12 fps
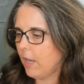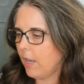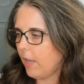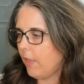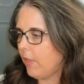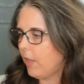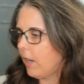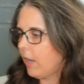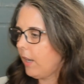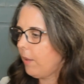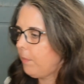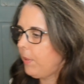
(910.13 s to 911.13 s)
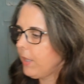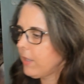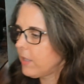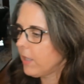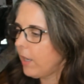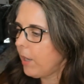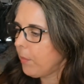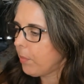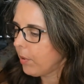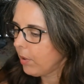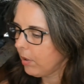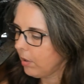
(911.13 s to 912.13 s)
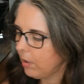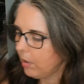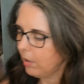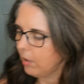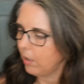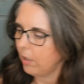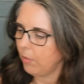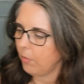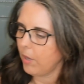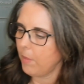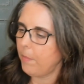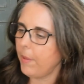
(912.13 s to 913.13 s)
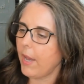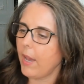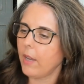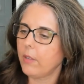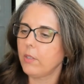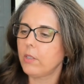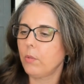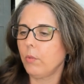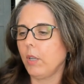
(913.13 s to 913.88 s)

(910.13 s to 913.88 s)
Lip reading: And then I had picked up a while back this one,